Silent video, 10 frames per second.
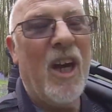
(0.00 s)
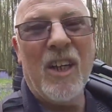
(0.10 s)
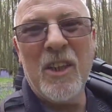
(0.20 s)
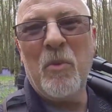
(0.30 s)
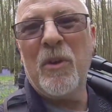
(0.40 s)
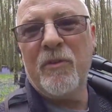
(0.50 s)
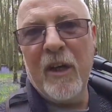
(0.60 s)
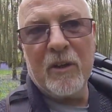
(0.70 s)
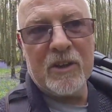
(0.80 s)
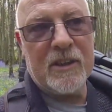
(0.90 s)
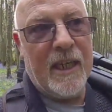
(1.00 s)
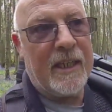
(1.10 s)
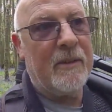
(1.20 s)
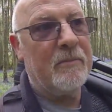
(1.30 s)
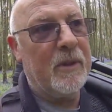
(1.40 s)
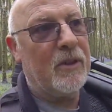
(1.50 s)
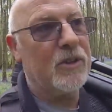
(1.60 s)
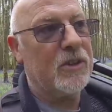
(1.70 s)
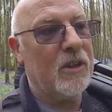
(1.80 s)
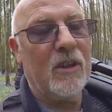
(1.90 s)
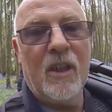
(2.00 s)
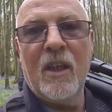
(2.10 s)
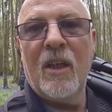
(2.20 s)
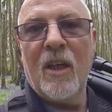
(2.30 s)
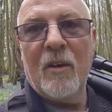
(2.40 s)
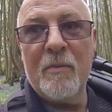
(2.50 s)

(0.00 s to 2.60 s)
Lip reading: I don't want to focus stack because I'm